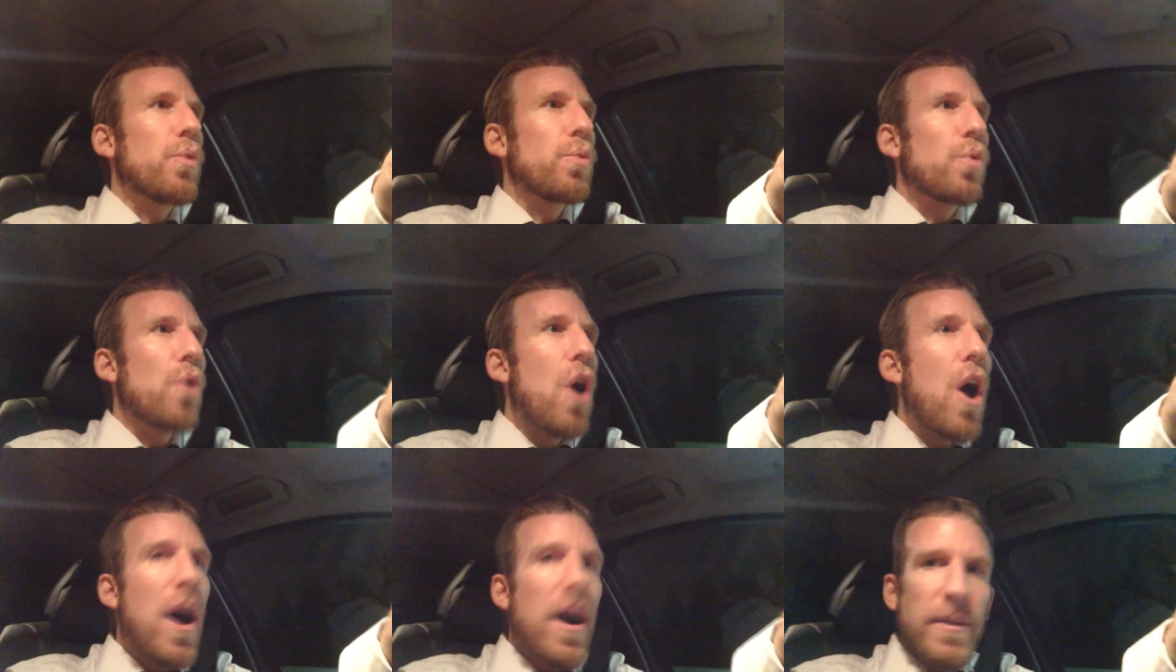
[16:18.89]

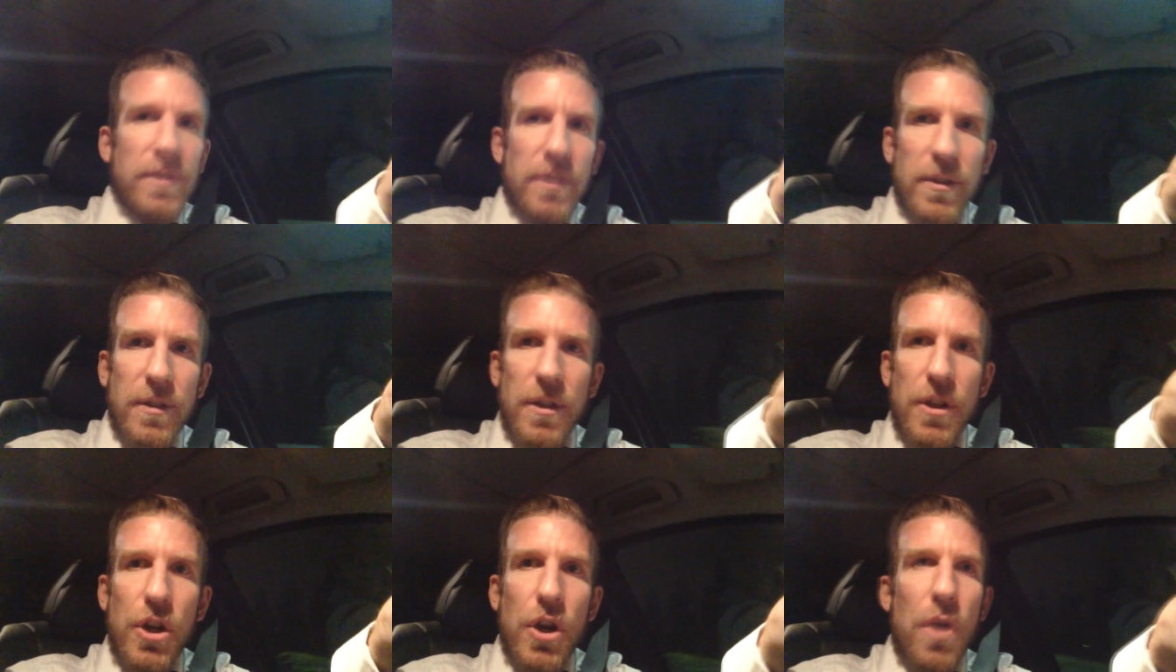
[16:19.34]

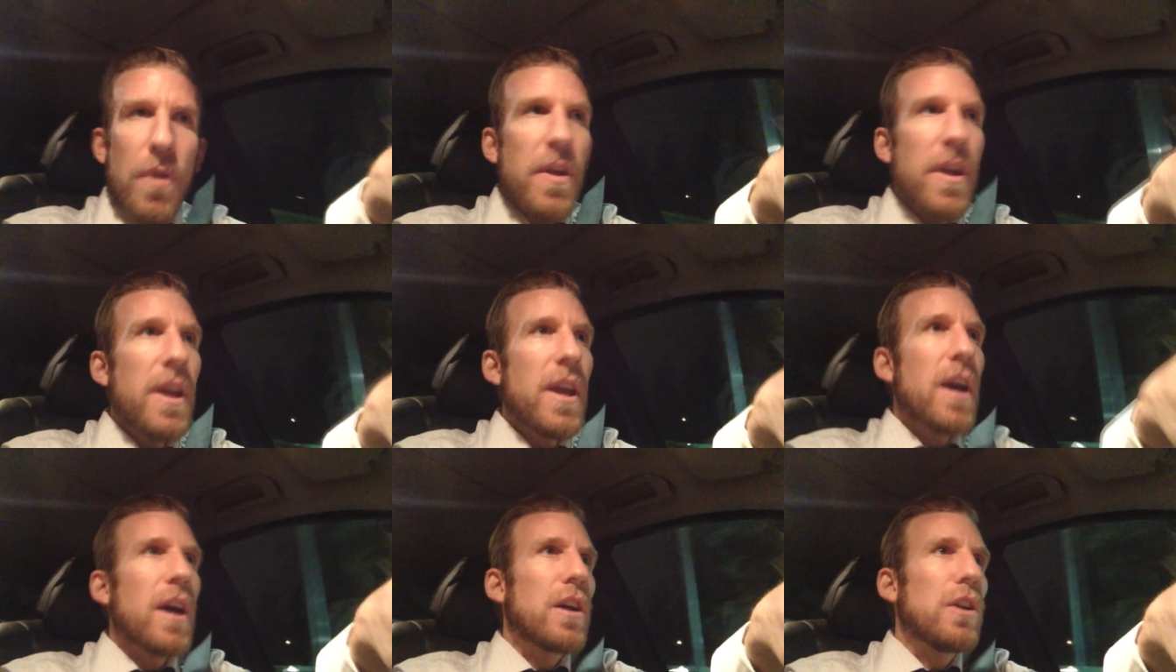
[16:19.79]
Ross, you know,
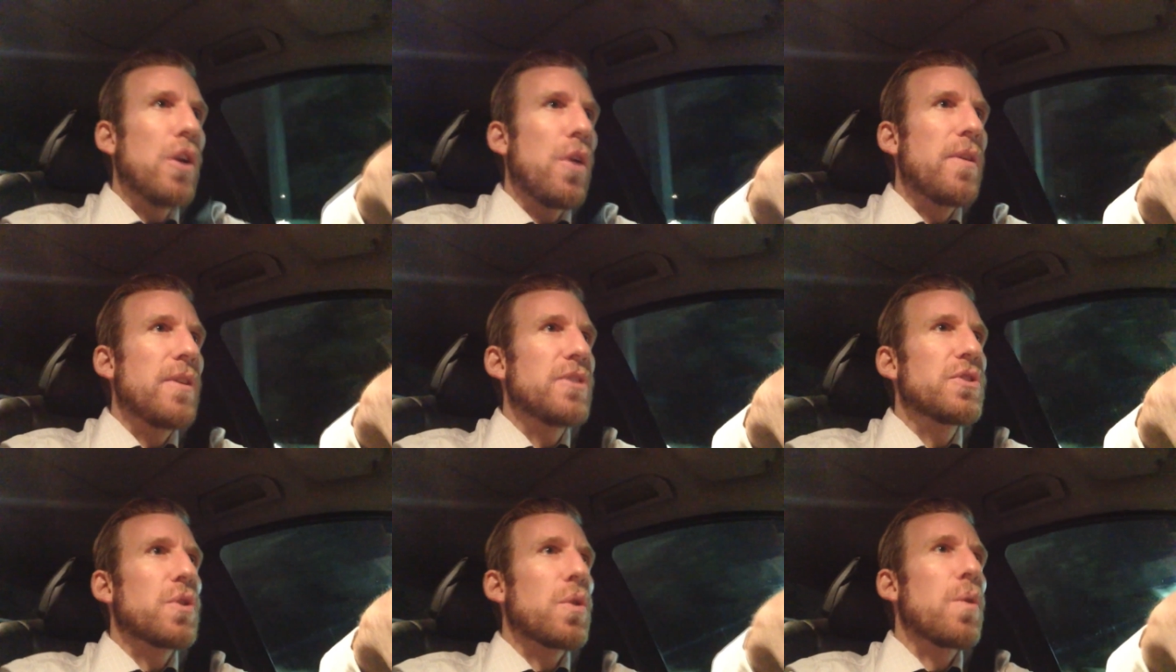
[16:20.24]
the uh,
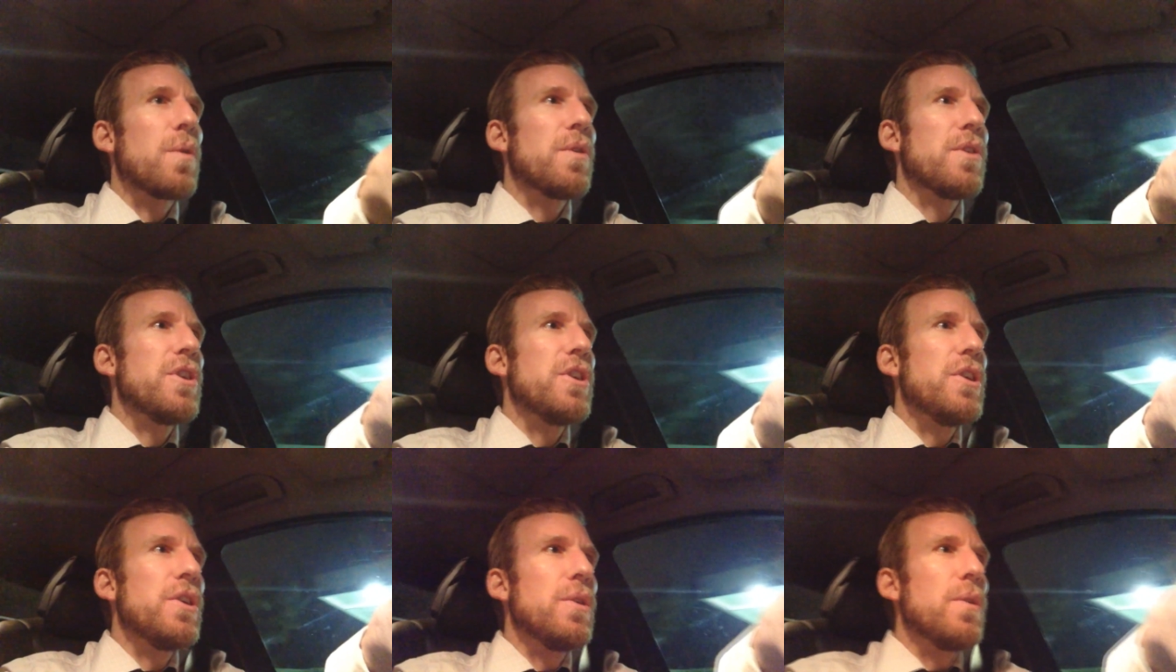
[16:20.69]
clothing store where
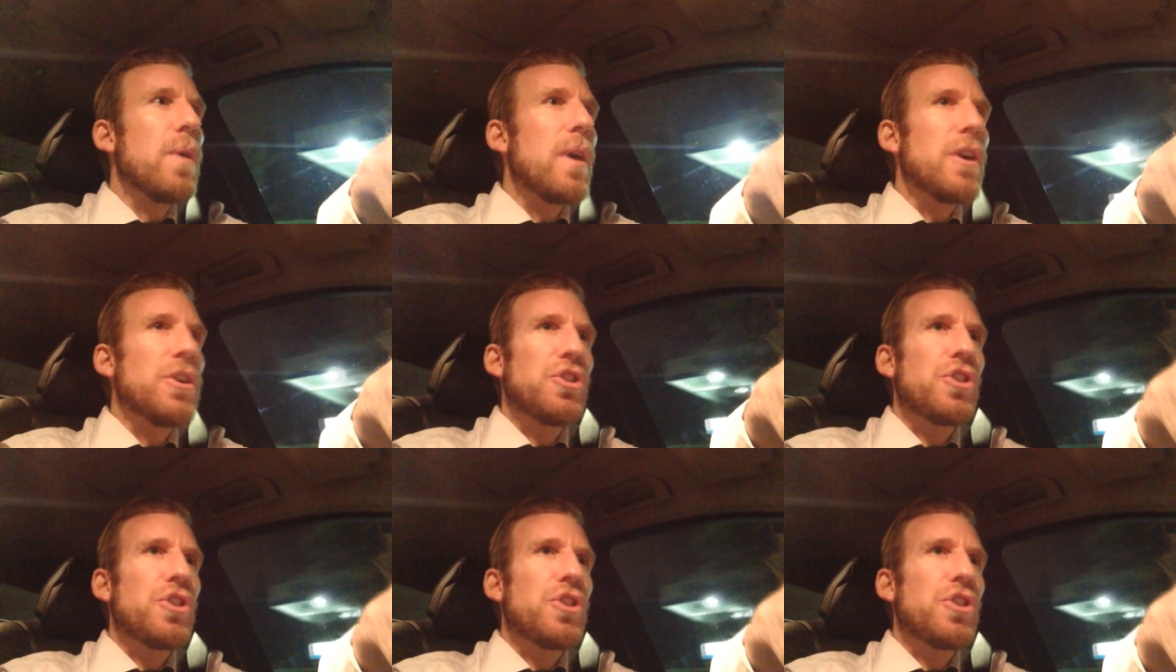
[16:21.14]
you uh,